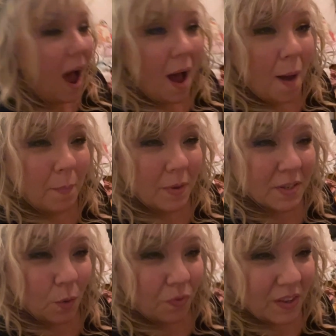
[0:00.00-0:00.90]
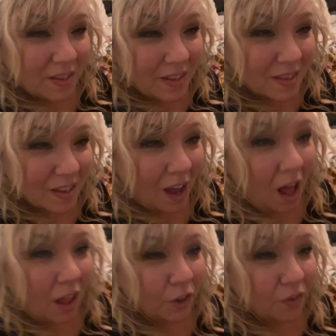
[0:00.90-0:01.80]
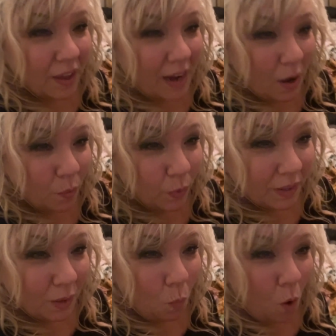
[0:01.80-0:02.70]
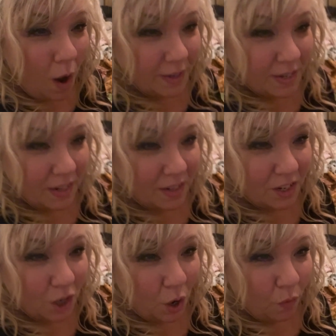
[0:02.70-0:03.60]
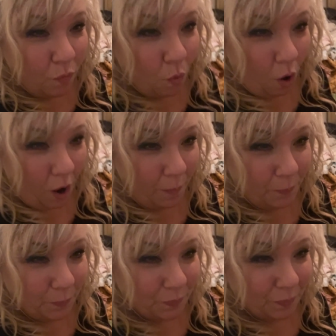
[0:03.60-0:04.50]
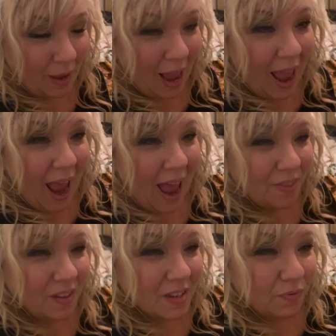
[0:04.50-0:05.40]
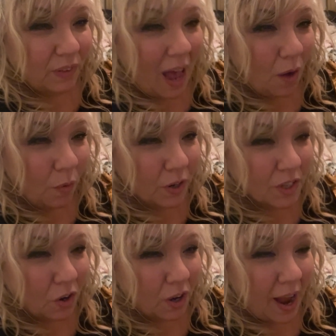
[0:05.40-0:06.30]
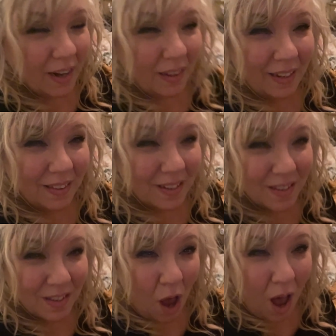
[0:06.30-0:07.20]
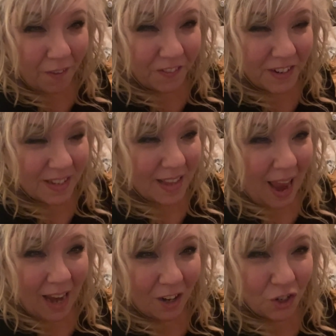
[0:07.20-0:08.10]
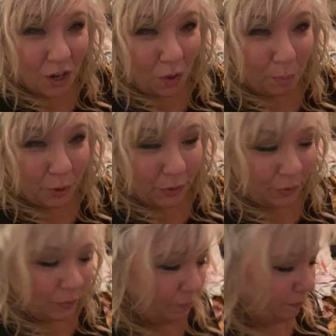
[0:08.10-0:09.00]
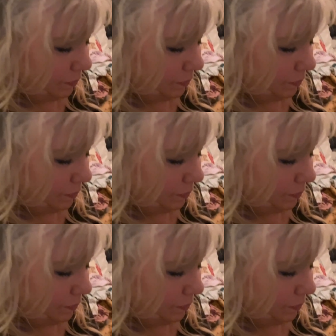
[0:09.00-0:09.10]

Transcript: So this is the color that I really wanted to go for. And these flowers are kind of like the softest eggshell blue.